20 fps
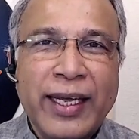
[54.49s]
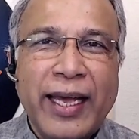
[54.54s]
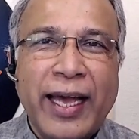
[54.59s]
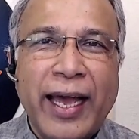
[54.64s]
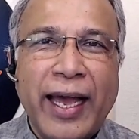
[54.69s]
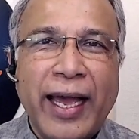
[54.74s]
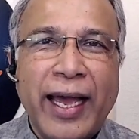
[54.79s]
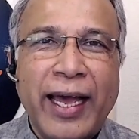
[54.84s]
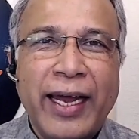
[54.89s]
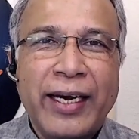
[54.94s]

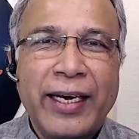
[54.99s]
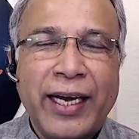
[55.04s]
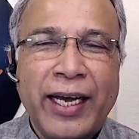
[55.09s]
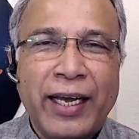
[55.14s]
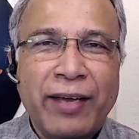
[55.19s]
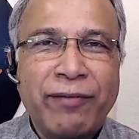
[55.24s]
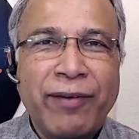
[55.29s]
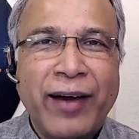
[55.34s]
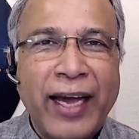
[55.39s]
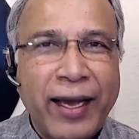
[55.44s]
And
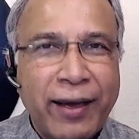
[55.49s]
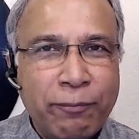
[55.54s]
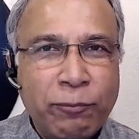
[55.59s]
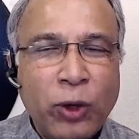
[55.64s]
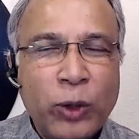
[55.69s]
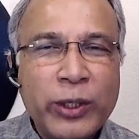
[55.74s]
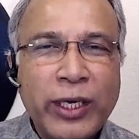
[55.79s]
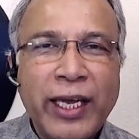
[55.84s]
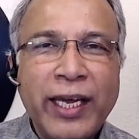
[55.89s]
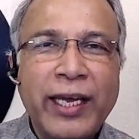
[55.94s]
if I
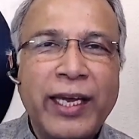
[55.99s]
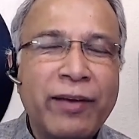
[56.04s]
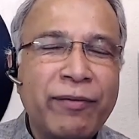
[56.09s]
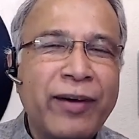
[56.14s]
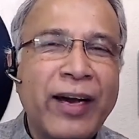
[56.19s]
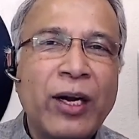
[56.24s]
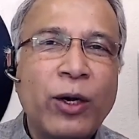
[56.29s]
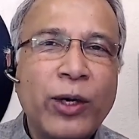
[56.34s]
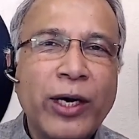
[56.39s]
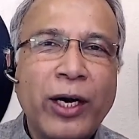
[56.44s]

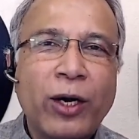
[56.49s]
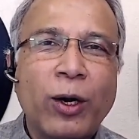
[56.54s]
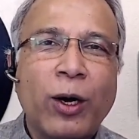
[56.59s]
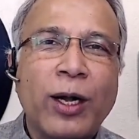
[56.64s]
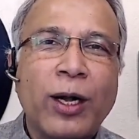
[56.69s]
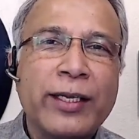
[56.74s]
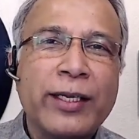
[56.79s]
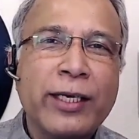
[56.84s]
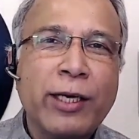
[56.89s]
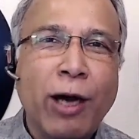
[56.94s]
look at
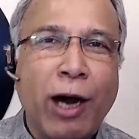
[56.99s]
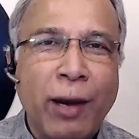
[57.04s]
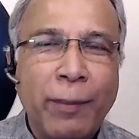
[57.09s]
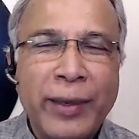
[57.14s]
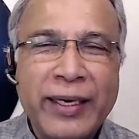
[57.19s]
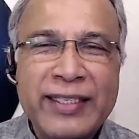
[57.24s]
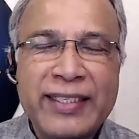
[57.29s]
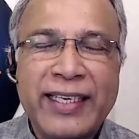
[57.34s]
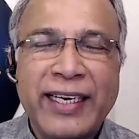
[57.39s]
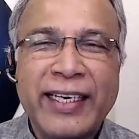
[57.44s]
all the
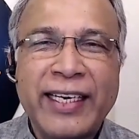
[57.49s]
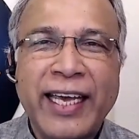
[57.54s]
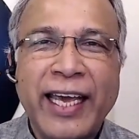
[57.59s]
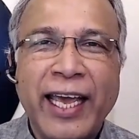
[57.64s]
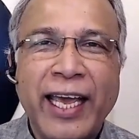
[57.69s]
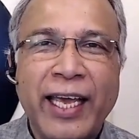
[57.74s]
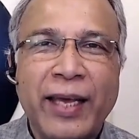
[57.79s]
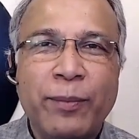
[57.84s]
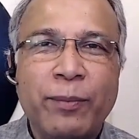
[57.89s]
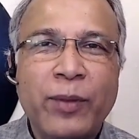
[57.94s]
comments that
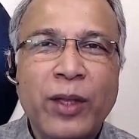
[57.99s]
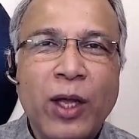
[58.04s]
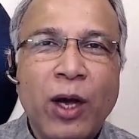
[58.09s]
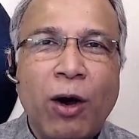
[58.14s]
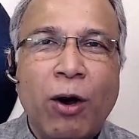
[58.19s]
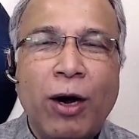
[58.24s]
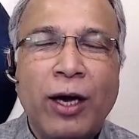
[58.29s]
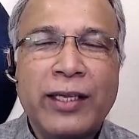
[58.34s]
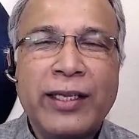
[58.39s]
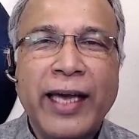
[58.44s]
came
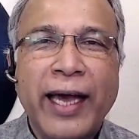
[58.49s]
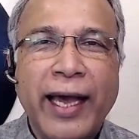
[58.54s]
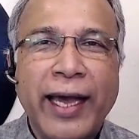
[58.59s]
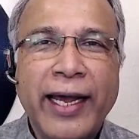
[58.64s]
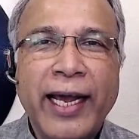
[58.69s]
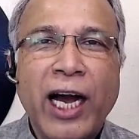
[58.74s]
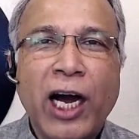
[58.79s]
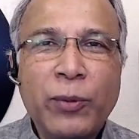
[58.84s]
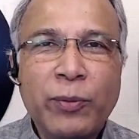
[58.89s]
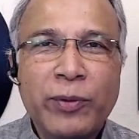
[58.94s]
on the
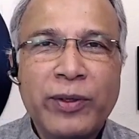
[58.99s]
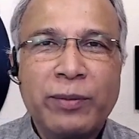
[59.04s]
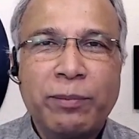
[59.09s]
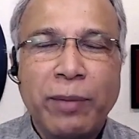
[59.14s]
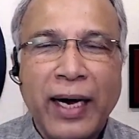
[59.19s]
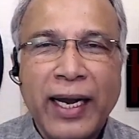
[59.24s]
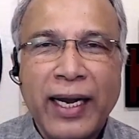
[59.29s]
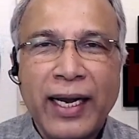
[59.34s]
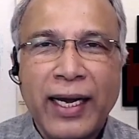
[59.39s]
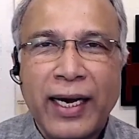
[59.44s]
Hangout with
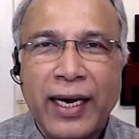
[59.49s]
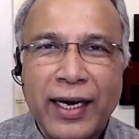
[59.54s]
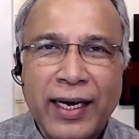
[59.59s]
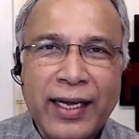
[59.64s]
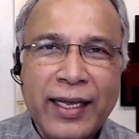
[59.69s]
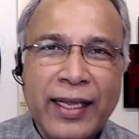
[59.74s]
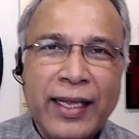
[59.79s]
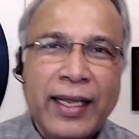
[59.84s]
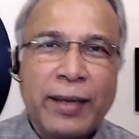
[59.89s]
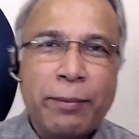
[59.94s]
Bala,
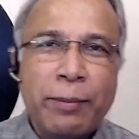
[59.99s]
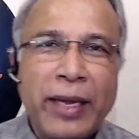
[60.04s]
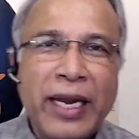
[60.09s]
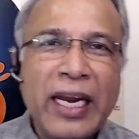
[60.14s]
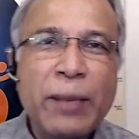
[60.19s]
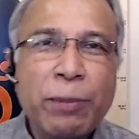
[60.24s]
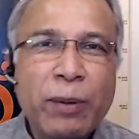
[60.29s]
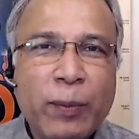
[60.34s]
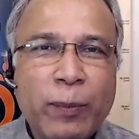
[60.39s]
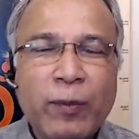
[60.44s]

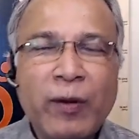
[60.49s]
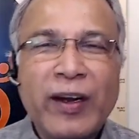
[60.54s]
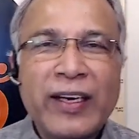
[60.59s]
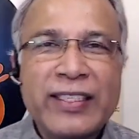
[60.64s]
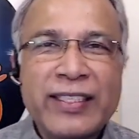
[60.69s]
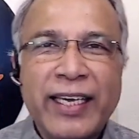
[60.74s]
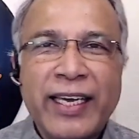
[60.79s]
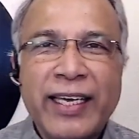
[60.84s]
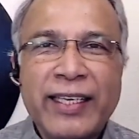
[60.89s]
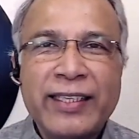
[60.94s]
many people are
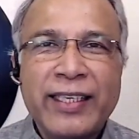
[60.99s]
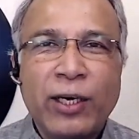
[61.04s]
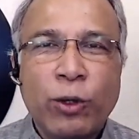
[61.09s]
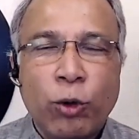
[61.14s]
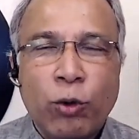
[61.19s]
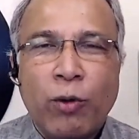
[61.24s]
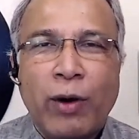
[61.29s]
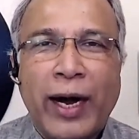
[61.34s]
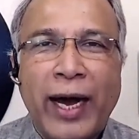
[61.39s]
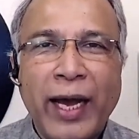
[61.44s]
saying that,
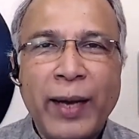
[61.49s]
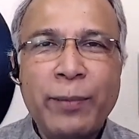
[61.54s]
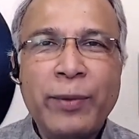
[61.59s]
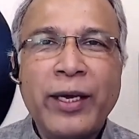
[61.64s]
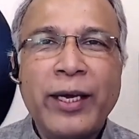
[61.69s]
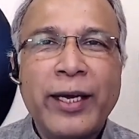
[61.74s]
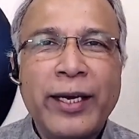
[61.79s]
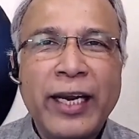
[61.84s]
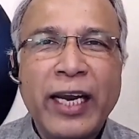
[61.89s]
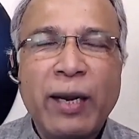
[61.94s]
oh, I'm
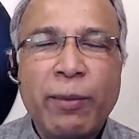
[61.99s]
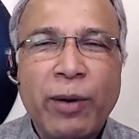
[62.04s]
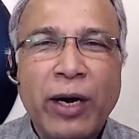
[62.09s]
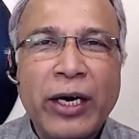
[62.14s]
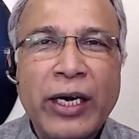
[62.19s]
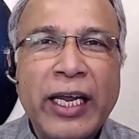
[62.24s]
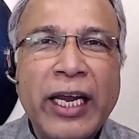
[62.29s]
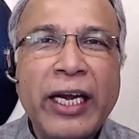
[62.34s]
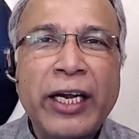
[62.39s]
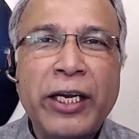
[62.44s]
hearing
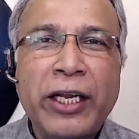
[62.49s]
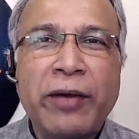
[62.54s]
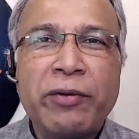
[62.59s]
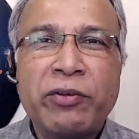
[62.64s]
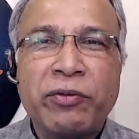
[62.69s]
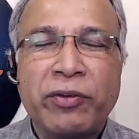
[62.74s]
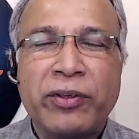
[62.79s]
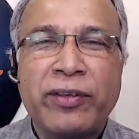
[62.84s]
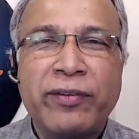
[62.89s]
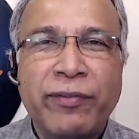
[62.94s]
about
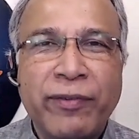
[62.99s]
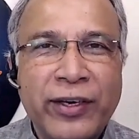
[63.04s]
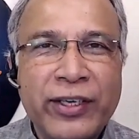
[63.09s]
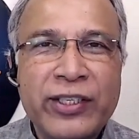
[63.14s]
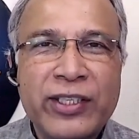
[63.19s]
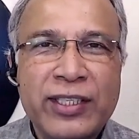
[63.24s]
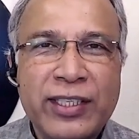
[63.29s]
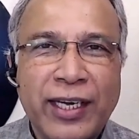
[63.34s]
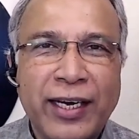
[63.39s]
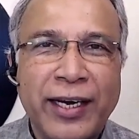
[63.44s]
ETFs for the
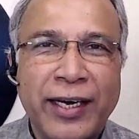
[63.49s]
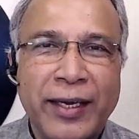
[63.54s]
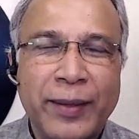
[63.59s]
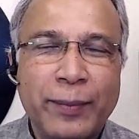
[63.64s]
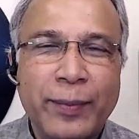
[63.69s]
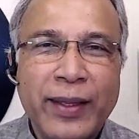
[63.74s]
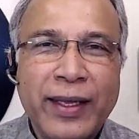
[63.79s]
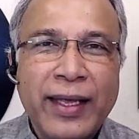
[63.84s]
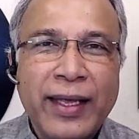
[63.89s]
first time.